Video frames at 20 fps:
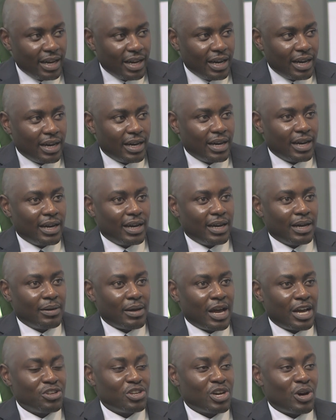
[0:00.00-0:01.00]

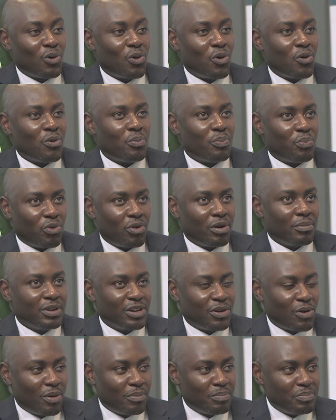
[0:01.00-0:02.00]
and you're all probably
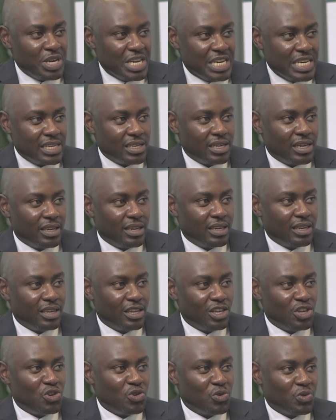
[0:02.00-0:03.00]
competing
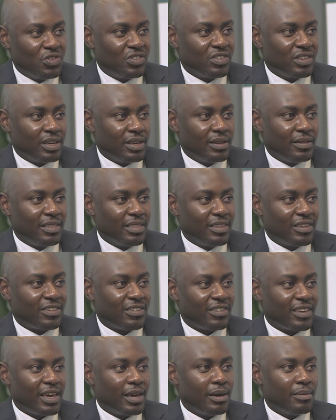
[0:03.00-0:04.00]
using the
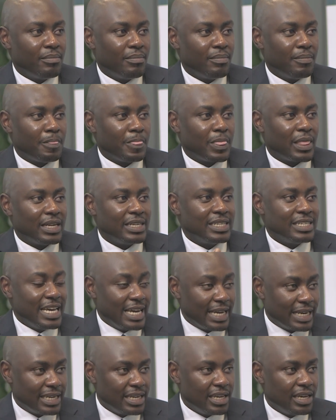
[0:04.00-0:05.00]
same
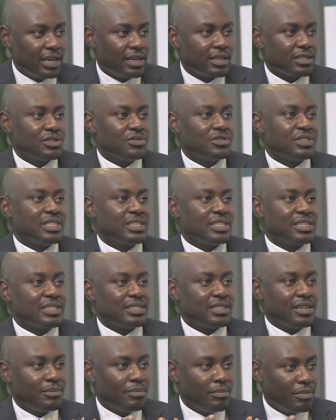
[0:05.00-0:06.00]
techniques, using the
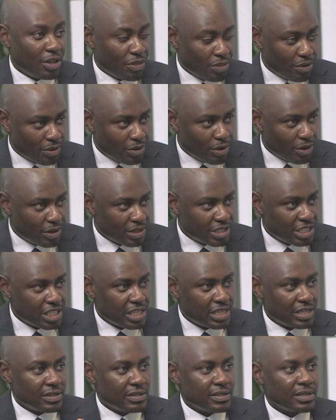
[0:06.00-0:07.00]
same
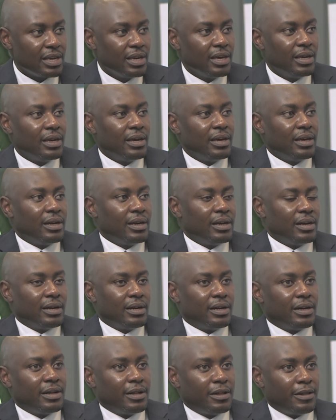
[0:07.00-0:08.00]
methodologies.
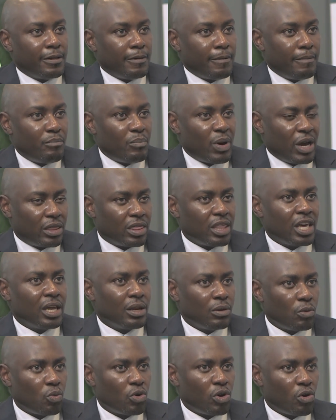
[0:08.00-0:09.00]
But
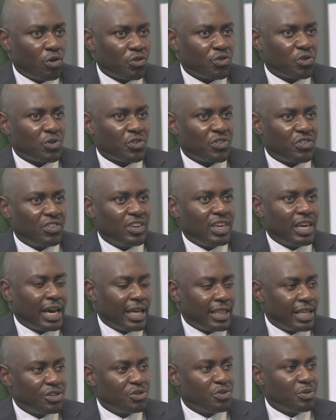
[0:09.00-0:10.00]
then we also see
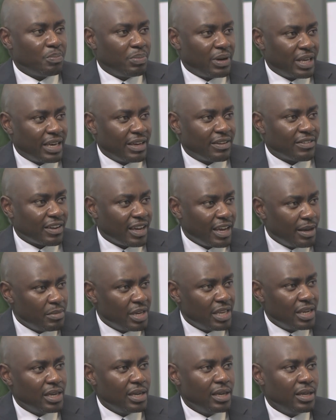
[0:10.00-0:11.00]
other new players
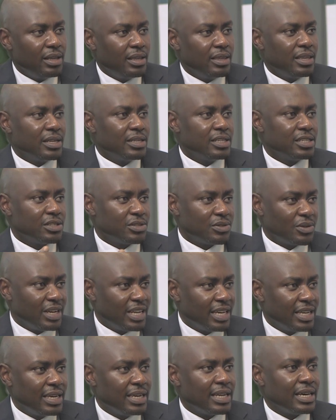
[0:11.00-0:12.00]
coming in, the digital
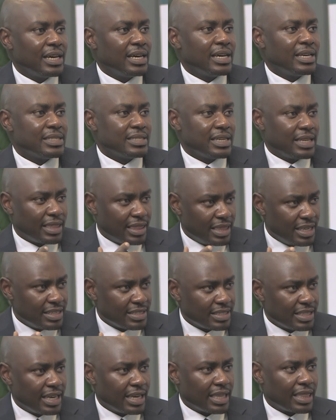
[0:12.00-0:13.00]
lenders and
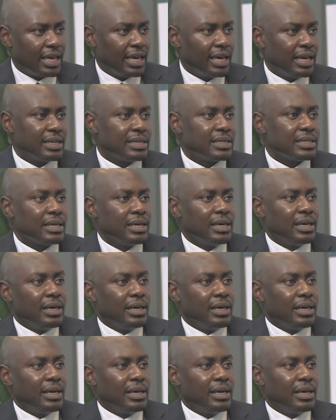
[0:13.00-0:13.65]
things like that.